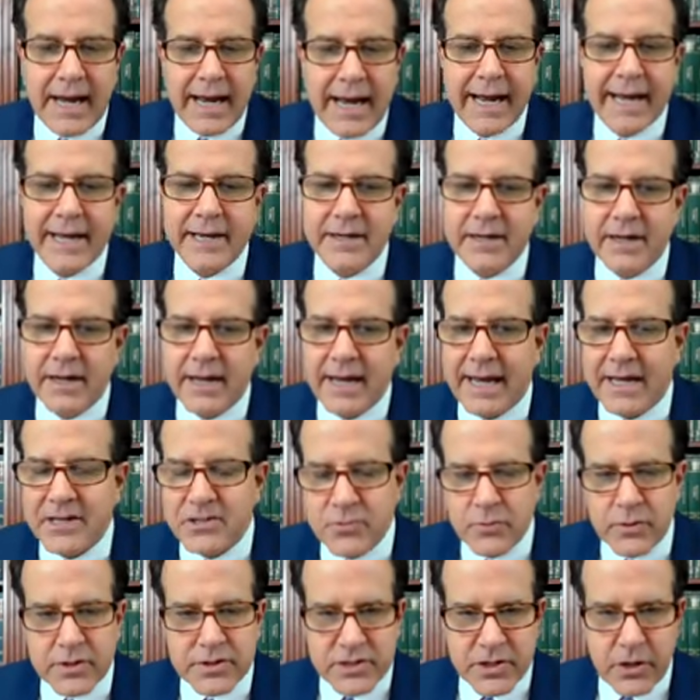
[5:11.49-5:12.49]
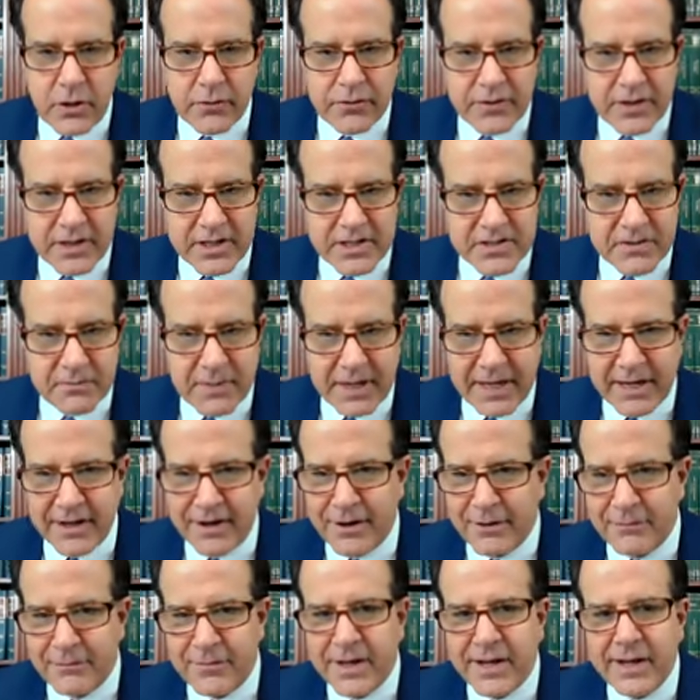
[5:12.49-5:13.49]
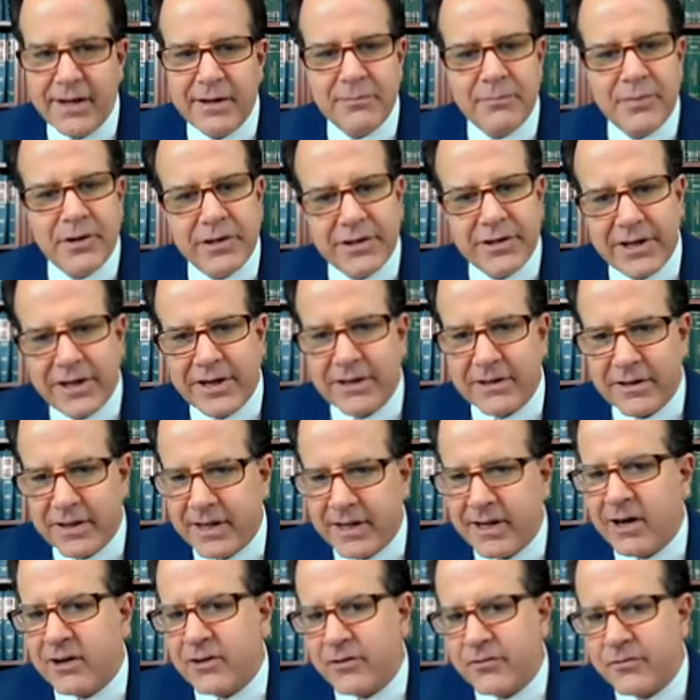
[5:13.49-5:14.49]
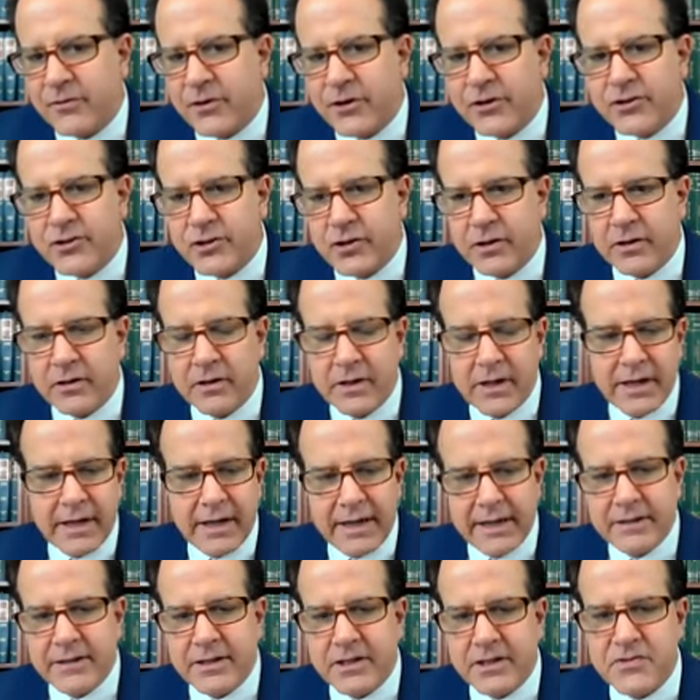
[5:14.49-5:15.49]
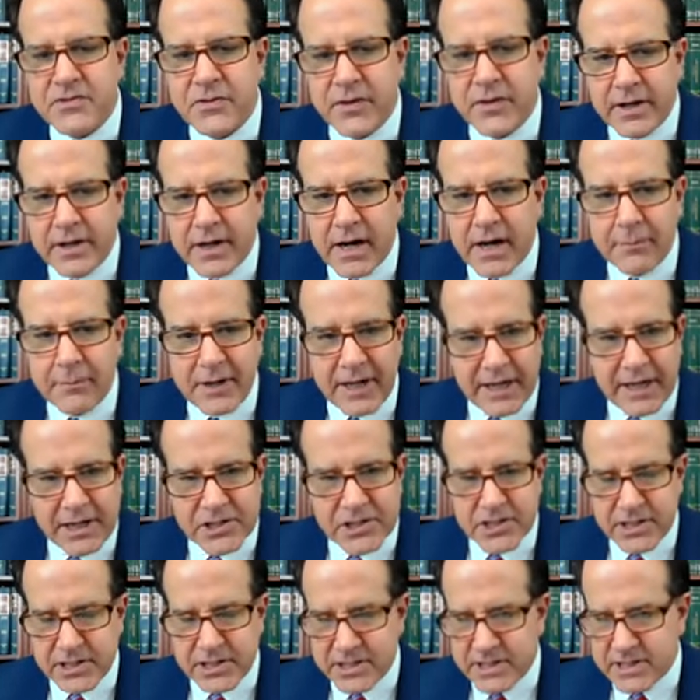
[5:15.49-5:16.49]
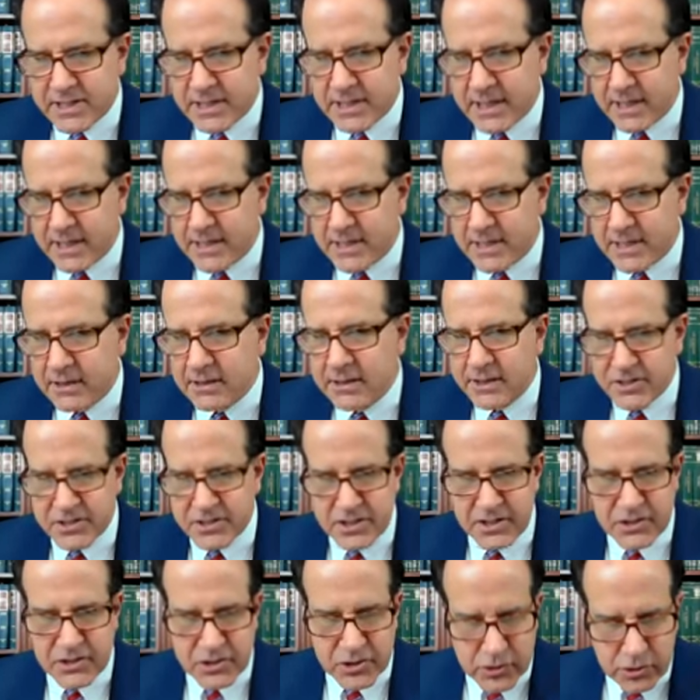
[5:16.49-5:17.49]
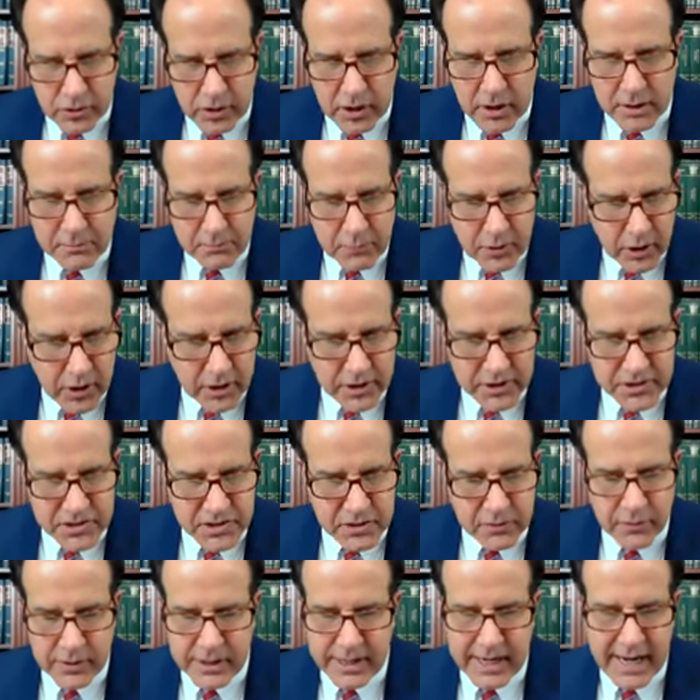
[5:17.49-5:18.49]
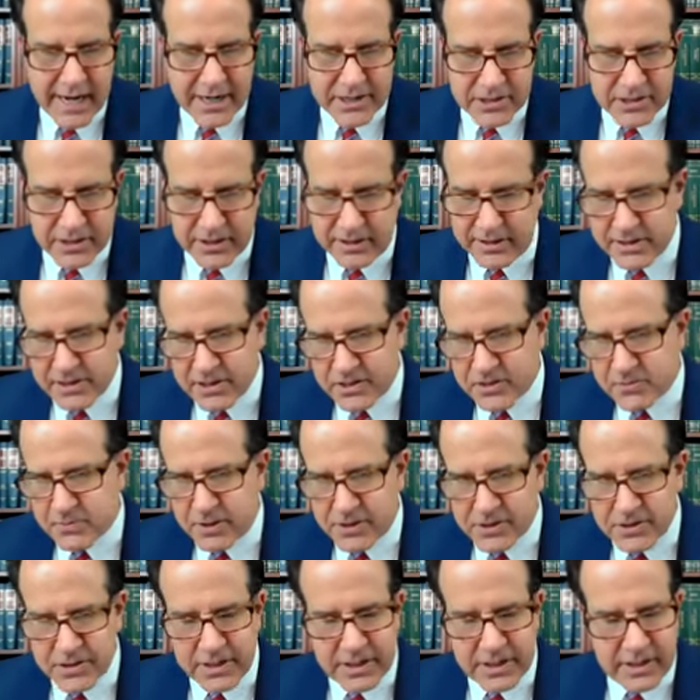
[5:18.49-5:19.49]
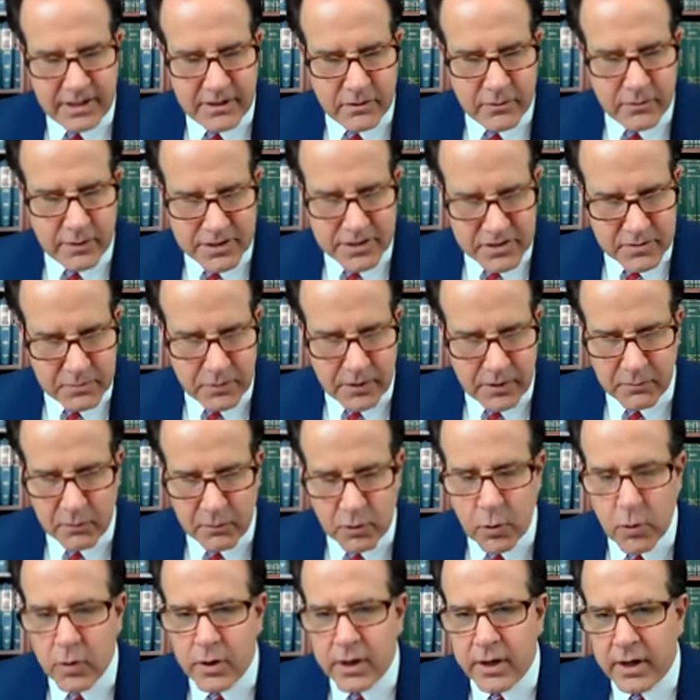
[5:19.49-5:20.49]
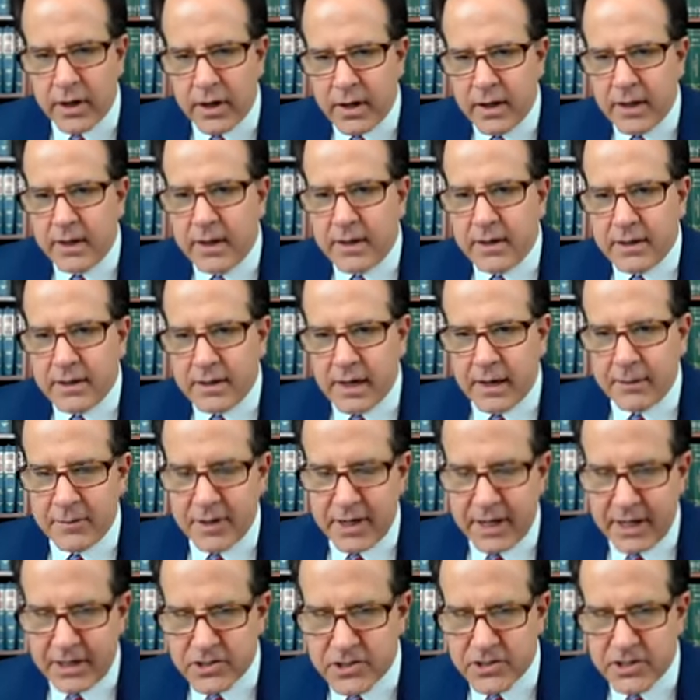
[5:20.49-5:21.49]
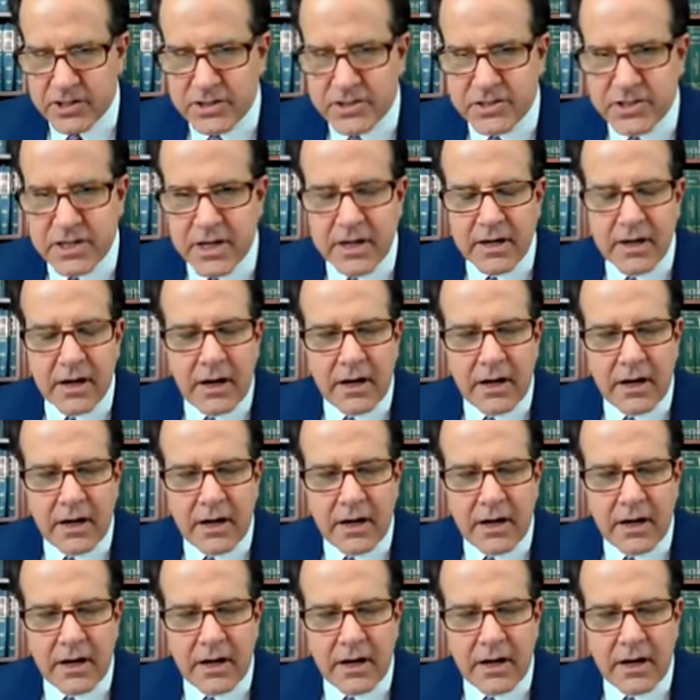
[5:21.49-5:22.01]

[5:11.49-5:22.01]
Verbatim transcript: And as a result, these have become politically controversial, at least for the nominations that elicit strong partisan reactions, especially US Supreme Court nominations.